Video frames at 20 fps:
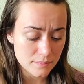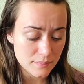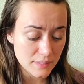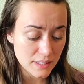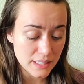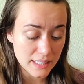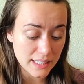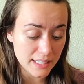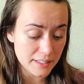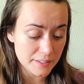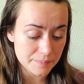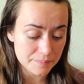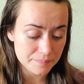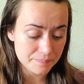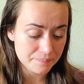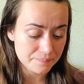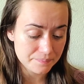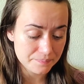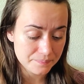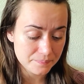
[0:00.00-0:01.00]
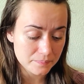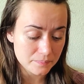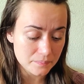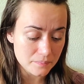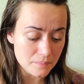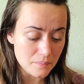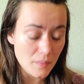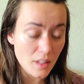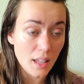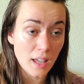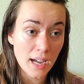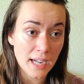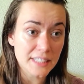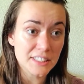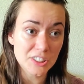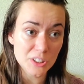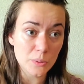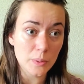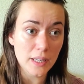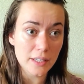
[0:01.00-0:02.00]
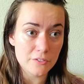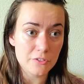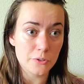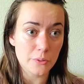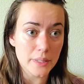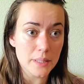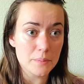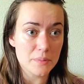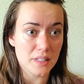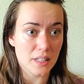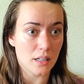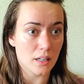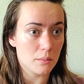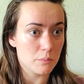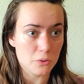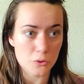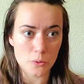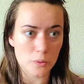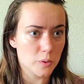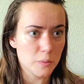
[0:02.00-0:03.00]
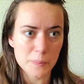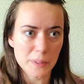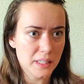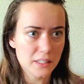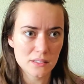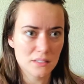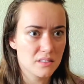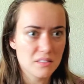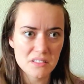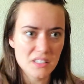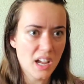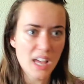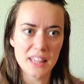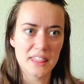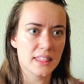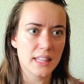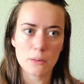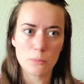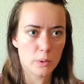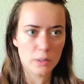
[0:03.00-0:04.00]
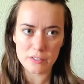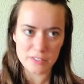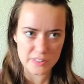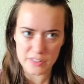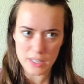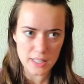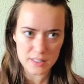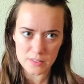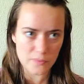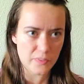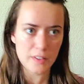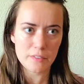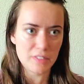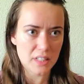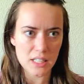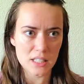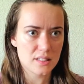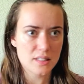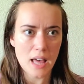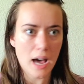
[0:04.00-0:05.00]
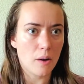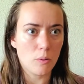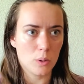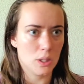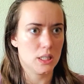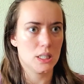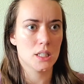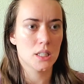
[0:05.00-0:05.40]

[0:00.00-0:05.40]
Yeah. I do have dreams that come true, but none that were as vivid as that one.